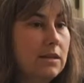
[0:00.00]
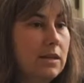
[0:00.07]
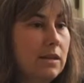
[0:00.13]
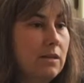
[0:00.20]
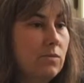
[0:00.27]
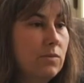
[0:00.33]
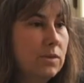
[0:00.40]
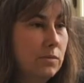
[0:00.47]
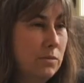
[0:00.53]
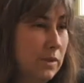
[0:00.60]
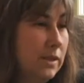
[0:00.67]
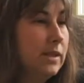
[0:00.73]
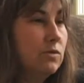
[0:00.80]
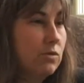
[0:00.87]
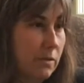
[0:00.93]
he was a
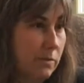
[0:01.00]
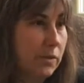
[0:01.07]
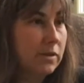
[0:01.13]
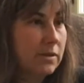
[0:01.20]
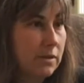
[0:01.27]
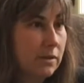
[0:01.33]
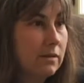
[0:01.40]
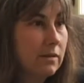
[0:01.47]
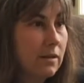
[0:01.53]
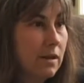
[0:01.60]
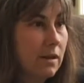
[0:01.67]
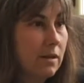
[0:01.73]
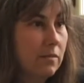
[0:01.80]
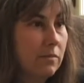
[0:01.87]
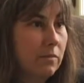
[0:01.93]
really troubled
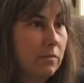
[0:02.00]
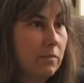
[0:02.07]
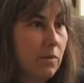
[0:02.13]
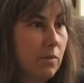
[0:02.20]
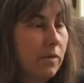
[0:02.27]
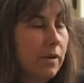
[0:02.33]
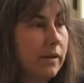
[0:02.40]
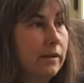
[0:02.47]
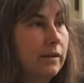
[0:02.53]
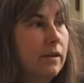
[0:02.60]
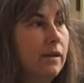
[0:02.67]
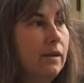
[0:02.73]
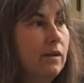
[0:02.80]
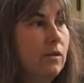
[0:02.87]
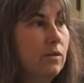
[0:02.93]
boy
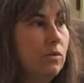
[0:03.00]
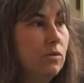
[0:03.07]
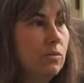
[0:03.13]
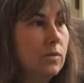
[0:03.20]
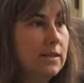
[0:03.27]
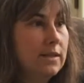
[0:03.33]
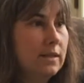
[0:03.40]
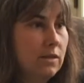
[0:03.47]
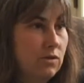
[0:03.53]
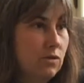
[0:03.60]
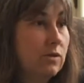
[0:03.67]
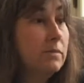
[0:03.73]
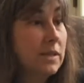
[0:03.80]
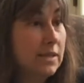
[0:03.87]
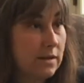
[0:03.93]
who was in a
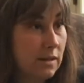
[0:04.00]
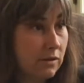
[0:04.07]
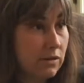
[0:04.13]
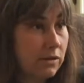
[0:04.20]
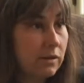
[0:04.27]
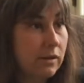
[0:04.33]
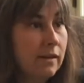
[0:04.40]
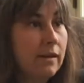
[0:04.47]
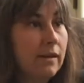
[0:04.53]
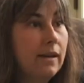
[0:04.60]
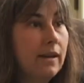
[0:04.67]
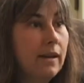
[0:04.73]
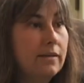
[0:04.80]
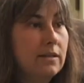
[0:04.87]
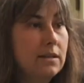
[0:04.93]
treatment center
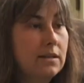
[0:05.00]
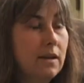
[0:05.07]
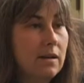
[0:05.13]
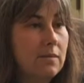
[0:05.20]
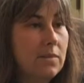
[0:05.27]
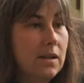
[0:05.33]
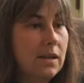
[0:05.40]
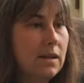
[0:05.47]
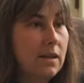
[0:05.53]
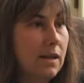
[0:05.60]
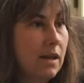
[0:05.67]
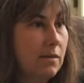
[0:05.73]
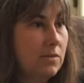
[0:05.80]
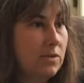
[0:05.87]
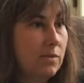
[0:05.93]
at the time that he
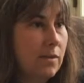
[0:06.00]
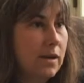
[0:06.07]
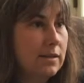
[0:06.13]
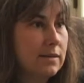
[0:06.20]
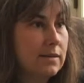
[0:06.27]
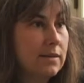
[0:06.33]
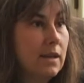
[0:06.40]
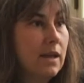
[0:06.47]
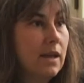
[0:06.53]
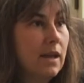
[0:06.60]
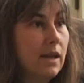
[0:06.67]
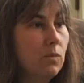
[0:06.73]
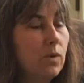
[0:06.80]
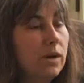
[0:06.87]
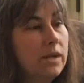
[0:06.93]
came to us.
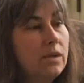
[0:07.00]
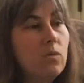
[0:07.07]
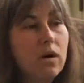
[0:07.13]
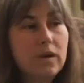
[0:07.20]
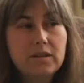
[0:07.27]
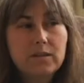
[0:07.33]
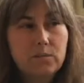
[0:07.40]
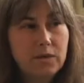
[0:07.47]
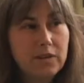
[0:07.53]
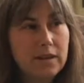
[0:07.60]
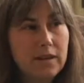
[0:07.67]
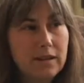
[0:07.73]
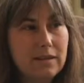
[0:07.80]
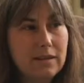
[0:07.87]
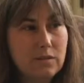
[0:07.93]
And what he wanted more
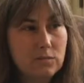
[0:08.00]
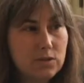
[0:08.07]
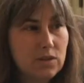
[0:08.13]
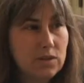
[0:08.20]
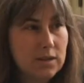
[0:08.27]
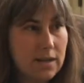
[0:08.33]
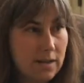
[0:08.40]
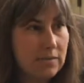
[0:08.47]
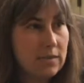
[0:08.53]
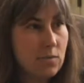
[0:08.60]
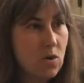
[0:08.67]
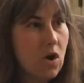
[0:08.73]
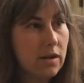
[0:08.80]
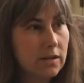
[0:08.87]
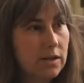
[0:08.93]
than anything was just to have
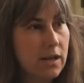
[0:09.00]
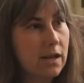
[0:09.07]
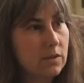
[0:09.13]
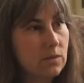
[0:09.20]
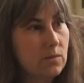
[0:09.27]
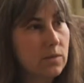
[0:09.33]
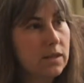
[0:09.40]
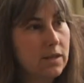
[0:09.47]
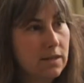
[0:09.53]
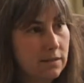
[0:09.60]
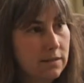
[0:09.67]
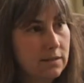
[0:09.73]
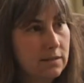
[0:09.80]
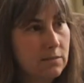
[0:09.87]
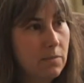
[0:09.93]
some contact with
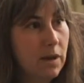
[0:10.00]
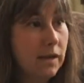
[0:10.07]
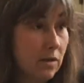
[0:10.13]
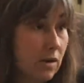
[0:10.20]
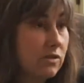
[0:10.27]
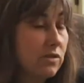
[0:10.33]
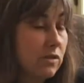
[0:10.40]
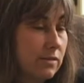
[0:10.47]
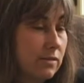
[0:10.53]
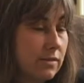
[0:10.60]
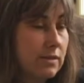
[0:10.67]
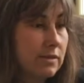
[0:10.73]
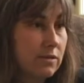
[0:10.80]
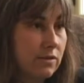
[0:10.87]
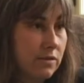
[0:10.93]
his biological
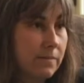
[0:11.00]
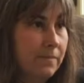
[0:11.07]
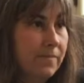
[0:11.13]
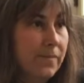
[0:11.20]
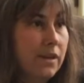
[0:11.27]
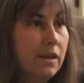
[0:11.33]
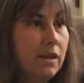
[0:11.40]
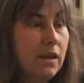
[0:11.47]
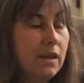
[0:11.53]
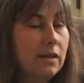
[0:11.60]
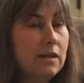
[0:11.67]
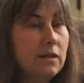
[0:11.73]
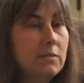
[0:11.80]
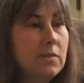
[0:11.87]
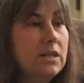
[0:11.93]
sister. And
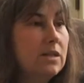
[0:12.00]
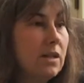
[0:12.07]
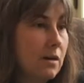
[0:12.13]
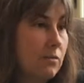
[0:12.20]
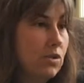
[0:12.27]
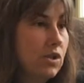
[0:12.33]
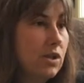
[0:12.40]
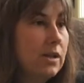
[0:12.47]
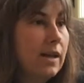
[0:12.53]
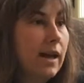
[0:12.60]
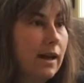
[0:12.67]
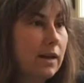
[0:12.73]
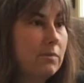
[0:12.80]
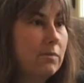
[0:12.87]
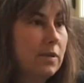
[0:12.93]
in the meantime, she
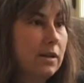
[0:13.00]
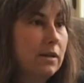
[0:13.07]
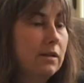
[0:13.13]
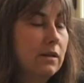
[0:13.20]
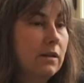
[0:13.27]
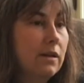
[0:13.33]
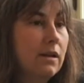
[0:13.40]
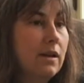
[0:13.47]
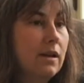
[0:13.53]
had been